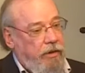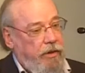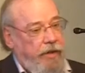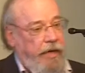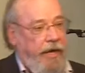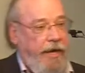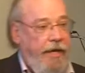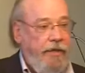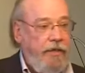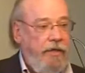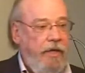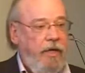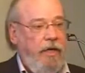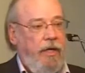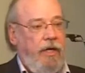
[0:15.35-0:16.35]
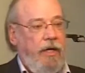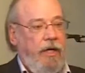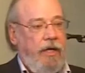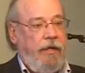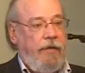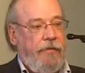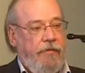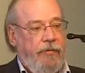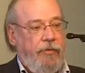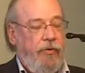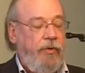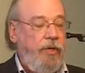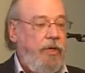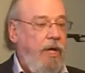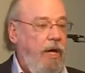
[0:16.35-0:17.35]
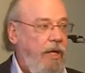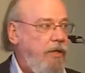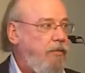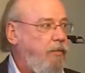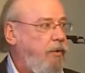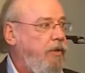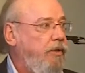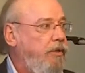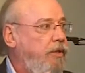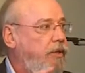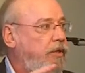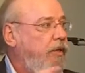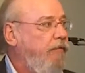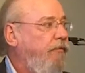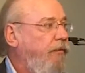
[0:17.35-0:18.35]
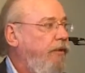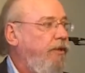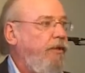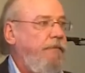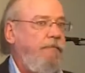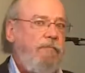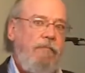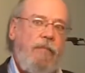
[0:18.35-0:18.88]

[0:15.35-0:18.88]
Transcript: to look at, through the Gospels, the different